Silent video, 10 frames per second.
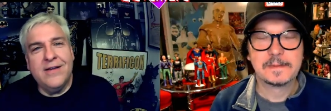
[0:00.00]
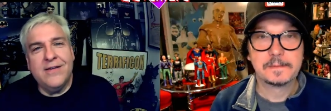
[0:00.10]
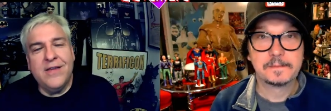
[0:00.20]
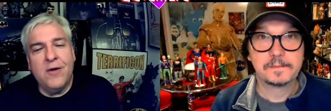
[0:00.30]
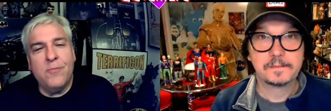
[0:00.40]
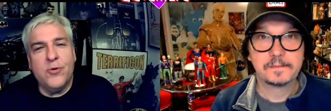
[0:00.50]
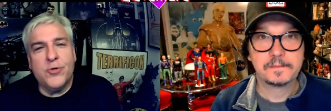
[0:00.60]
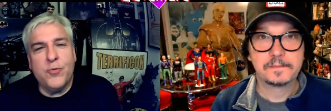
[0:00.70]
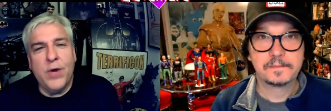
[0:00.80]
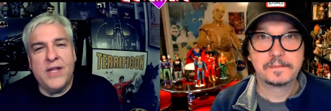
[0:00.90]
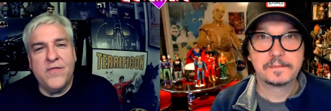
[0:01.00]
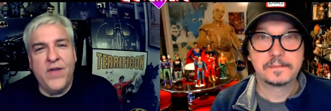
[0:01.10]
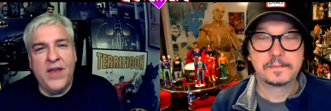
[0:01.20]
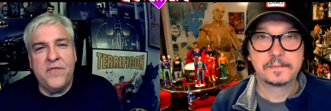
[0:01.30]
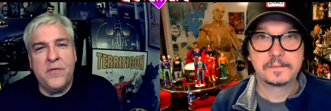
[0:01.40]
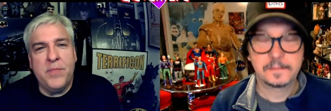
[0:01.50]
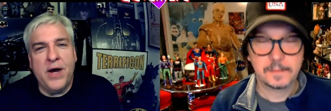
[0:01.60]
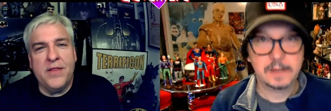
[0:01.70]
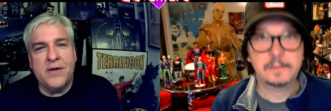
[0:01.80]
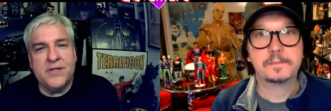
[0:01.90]
Speaker 1: you know, Bruce Wayne's faithful
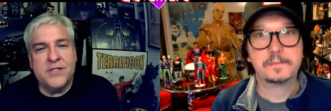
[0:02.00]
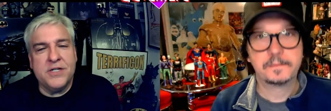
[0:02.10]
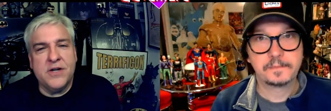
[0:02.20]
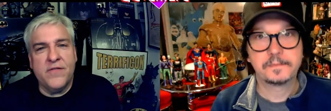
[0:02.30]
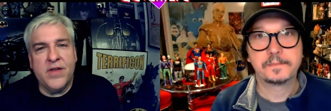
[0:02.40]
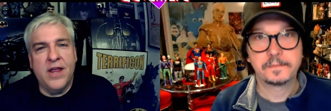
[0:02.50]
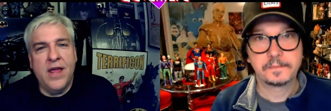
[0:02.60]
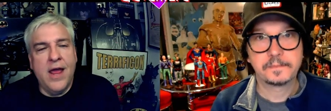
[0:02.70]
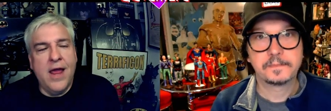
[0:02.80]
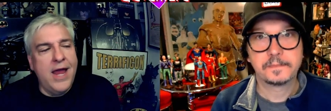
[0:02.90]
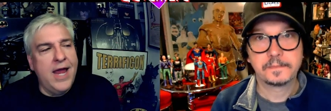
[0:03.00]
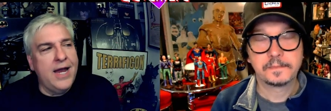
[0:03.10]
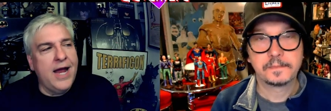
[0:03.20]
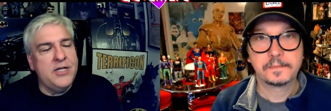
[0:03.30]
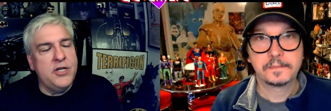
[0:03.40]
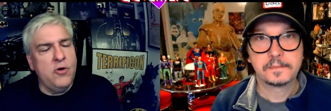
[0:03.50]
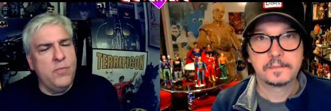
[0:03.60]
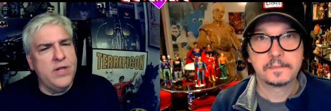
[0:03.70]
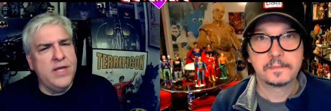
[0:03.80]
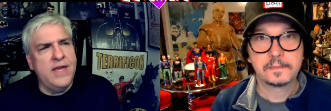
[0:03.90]
butler yep. and servant. And I do
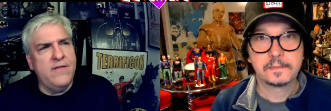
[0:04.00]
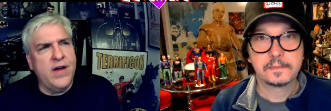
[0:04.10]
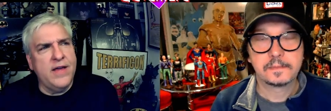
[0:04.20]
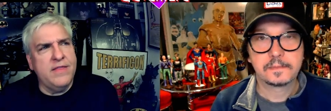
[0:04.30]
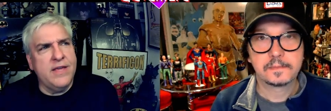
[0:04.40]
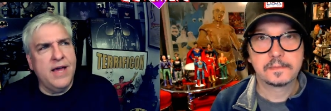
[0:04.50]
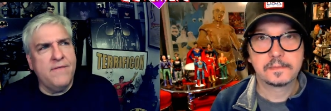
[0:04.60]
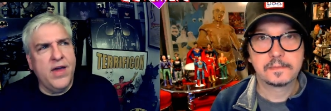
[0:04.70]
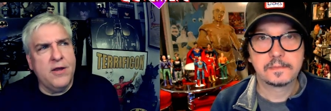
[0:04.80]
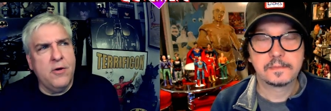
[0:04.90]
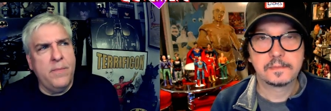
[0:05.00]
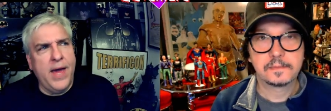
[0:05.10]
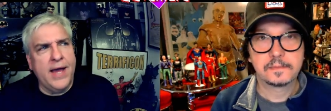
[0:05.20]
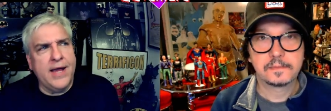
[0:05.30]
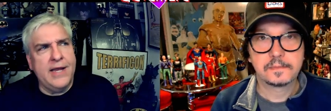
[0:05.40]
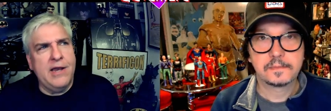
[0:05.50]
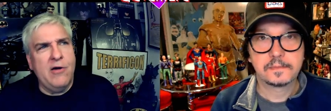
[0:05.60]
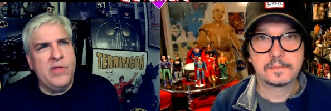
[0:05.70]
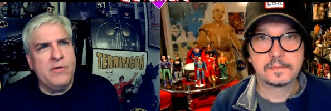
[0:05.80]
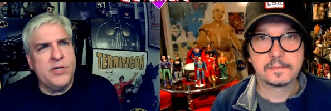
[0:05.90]
believe, I think I've got to go back. I know
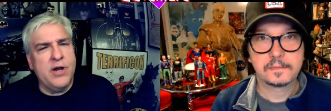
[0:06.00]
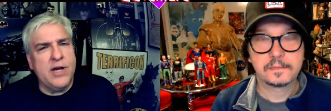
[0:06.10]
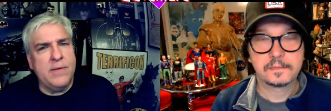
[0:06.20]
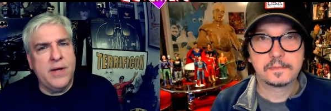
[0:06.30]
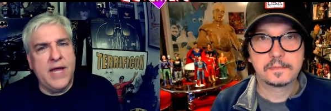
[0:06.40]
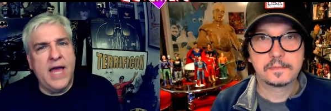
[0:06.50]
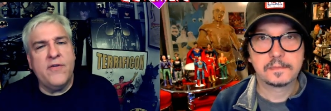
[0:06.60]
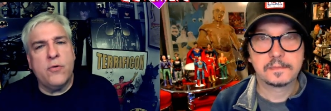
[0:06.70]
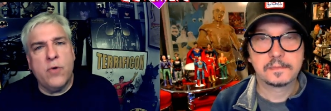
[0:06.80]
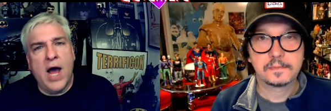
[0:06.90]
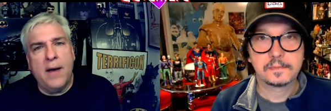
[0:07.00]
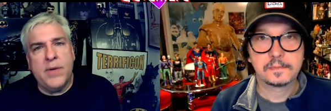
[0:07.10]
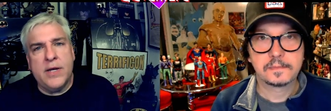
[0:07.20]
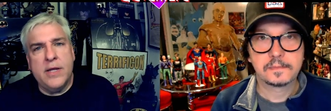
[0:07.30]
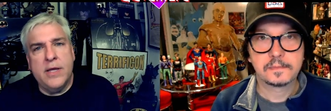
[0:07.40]
they were talking about having a Robin